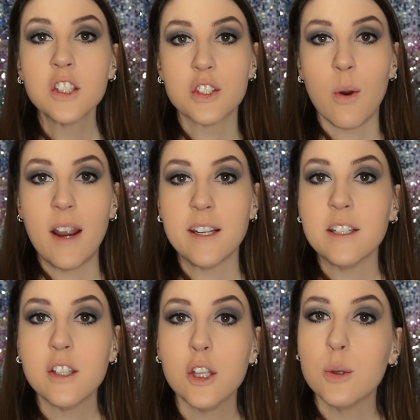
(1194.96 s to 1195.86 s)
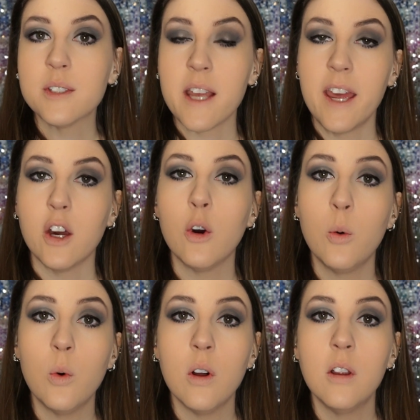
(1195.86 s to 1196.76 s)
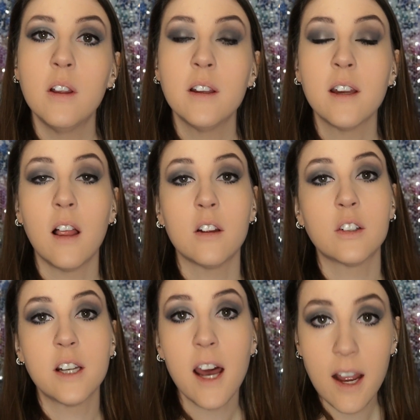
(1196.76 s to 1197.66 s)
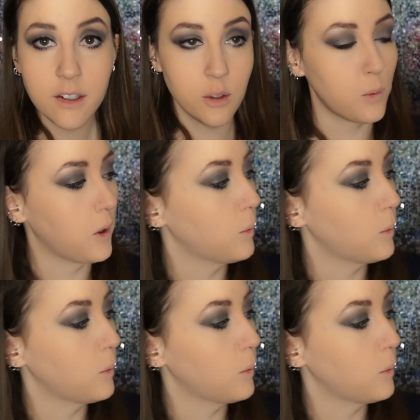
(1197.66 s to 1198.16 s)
So I need to use a cool colored contour,